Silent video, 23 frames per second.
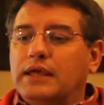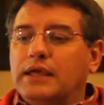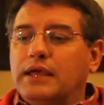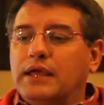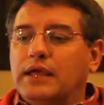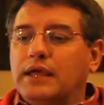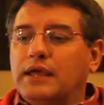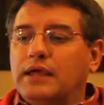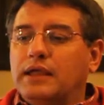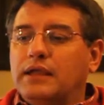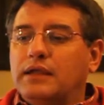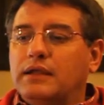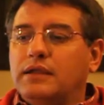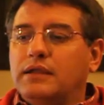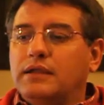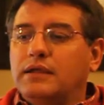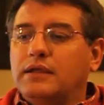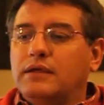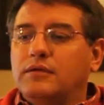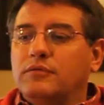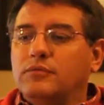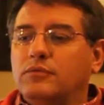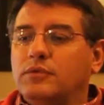And
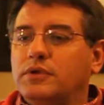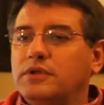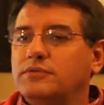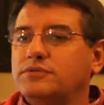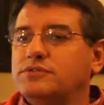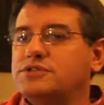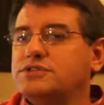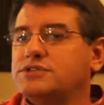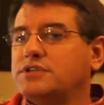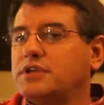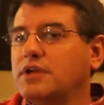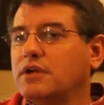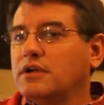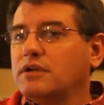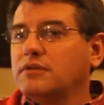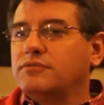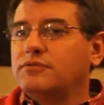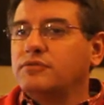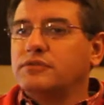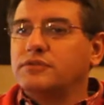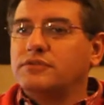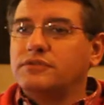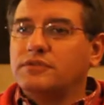we've
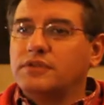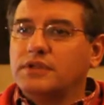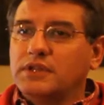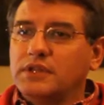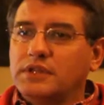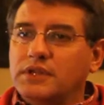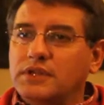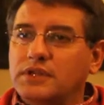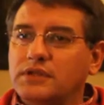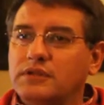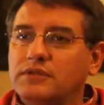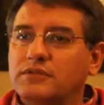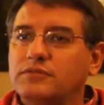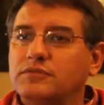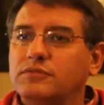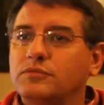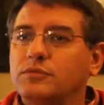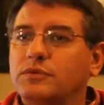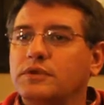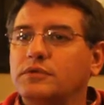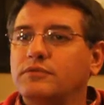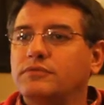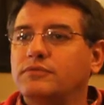shared facilities,
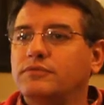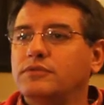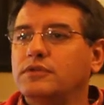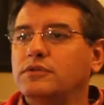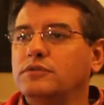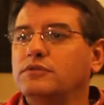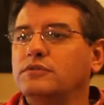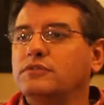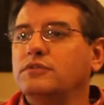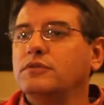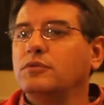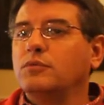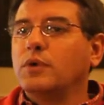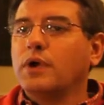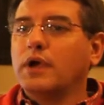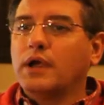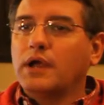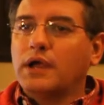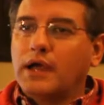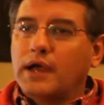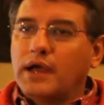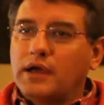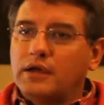we've used the
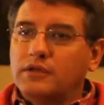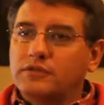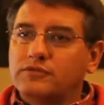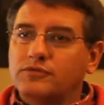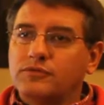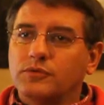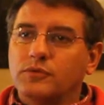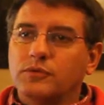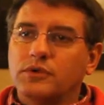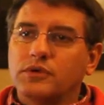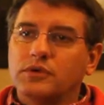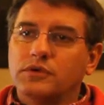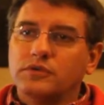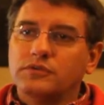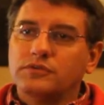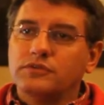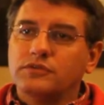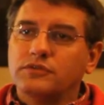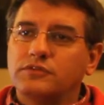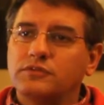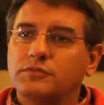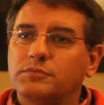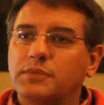warehouse for
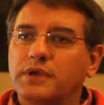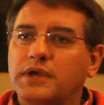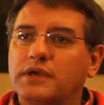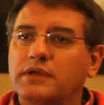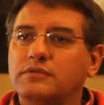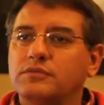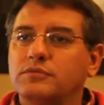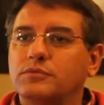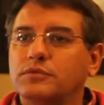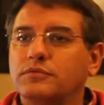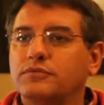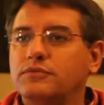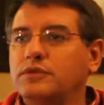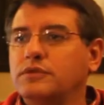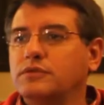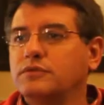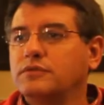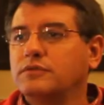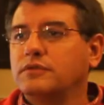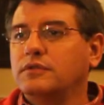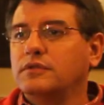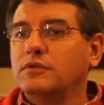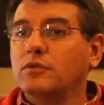rehearsal space, we've
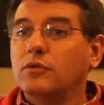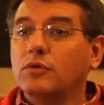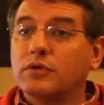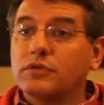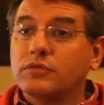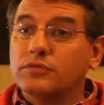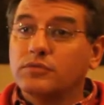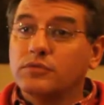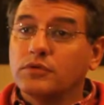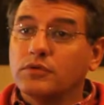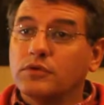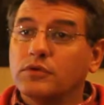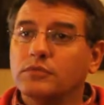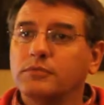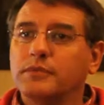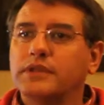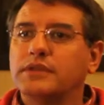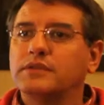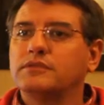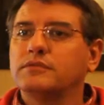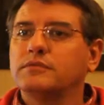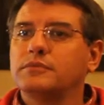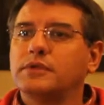used the north room
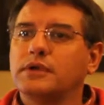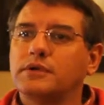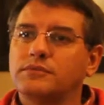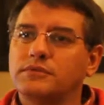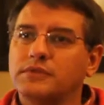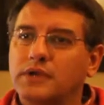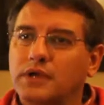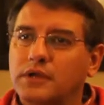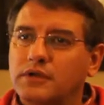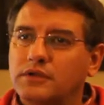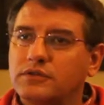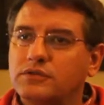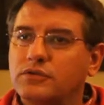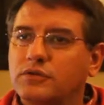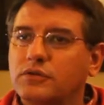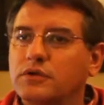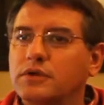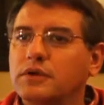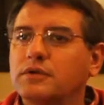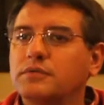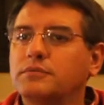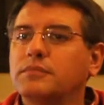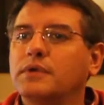and sometimes the
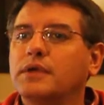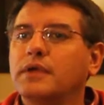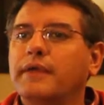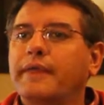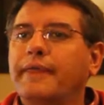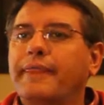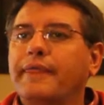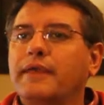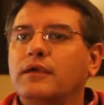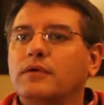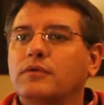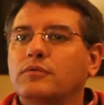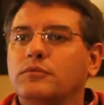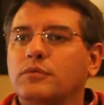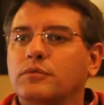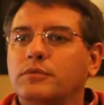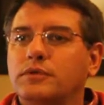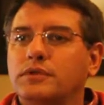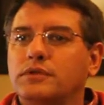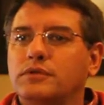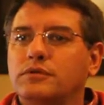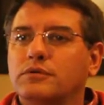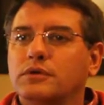auditorium
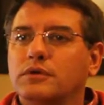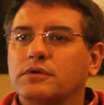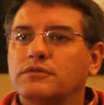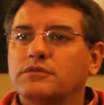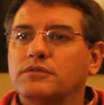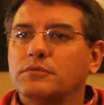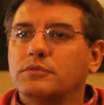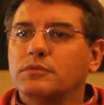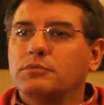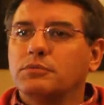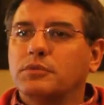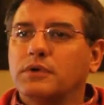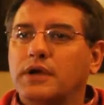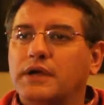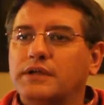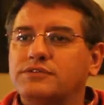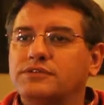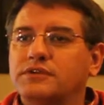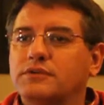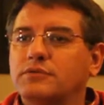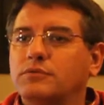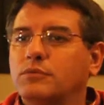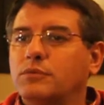when we do our summer
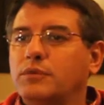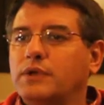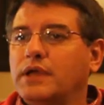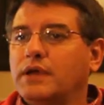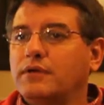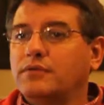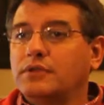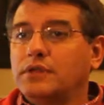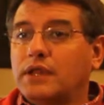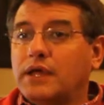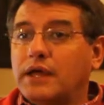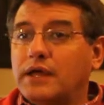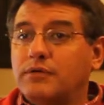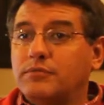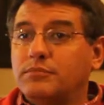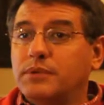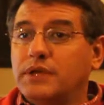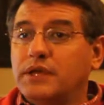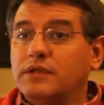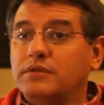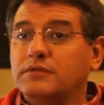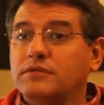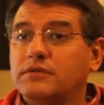project, when we have a lot of
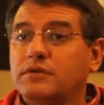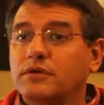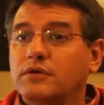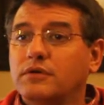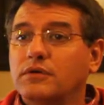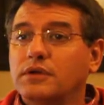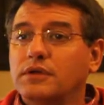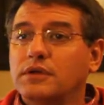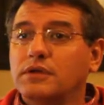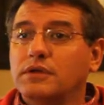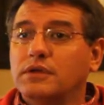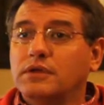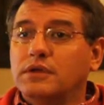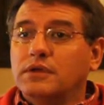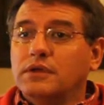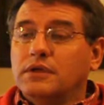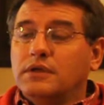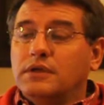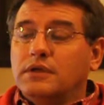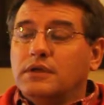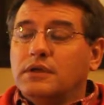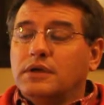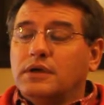bands going
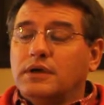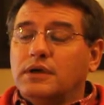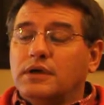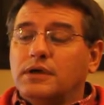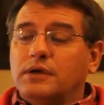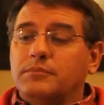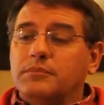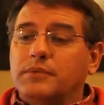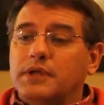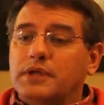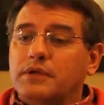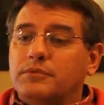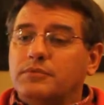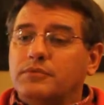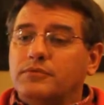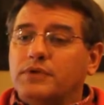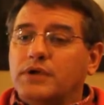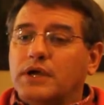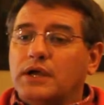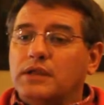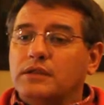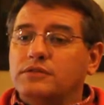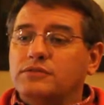made up of
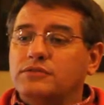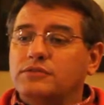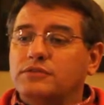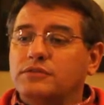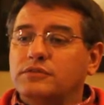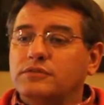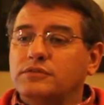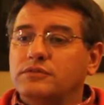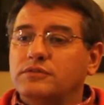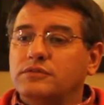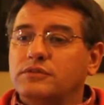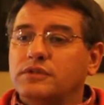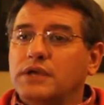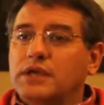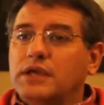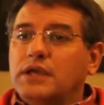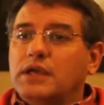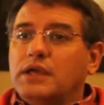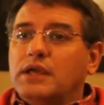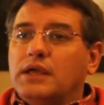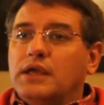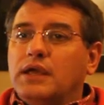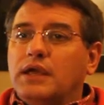college students.
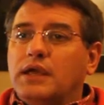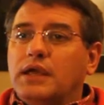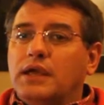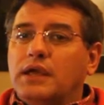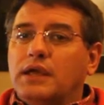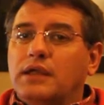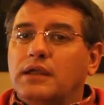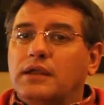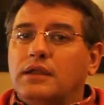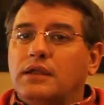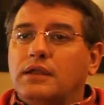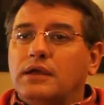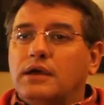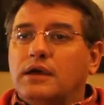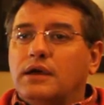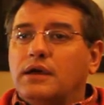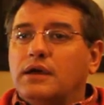And